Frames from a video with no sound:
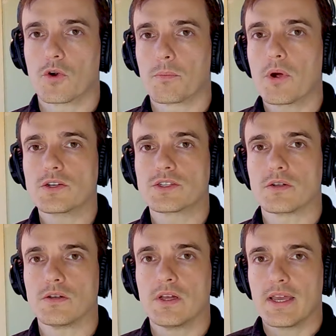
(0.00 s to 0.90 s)

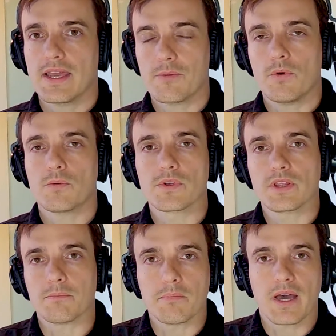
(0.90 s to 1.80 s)
marginal, it won't
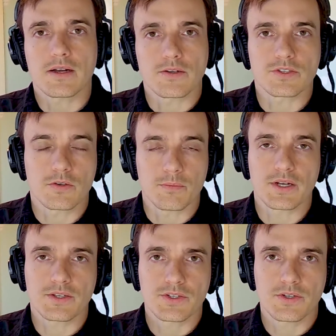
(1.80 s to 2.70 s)
really matter so
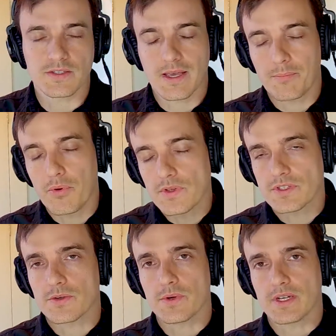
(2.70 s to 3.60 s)
much. That
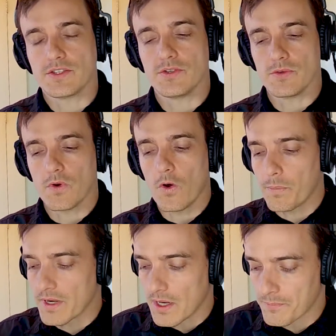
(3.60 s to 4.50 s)
bullet's going to
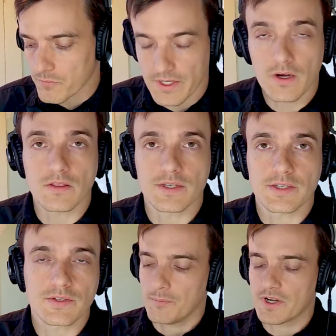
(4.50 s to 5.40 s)
open up
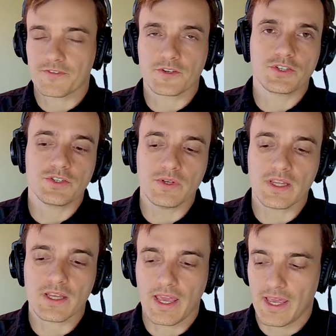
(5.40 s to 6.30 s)
regardless. But if you're
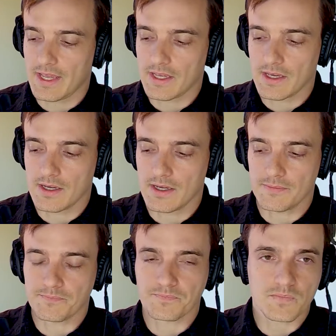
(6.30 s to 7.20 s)
shooting a
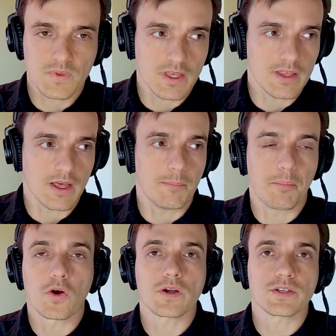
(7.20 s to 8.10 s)

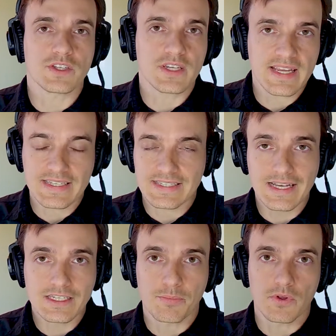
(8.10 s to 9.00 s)
Barnes
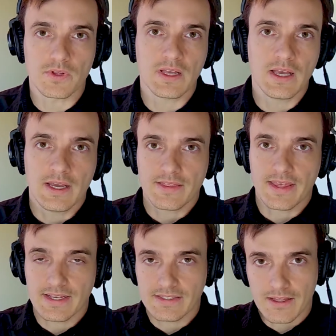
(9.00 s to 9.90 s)
TSX bullet
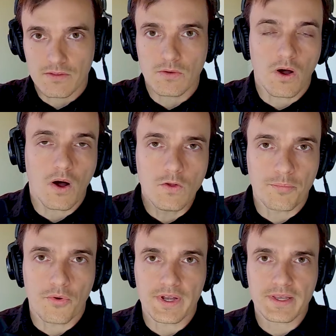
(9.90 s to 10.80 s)
that has that little hollow
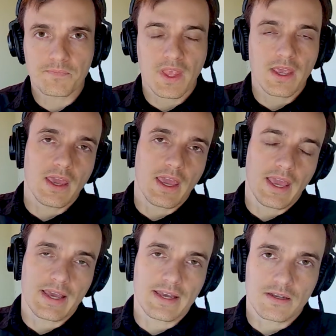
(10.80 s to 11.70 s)
point
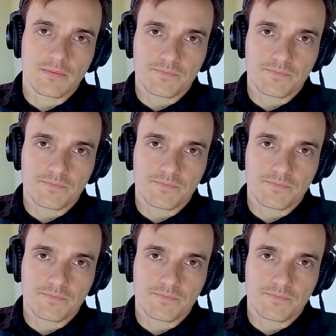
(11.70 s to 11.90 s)
and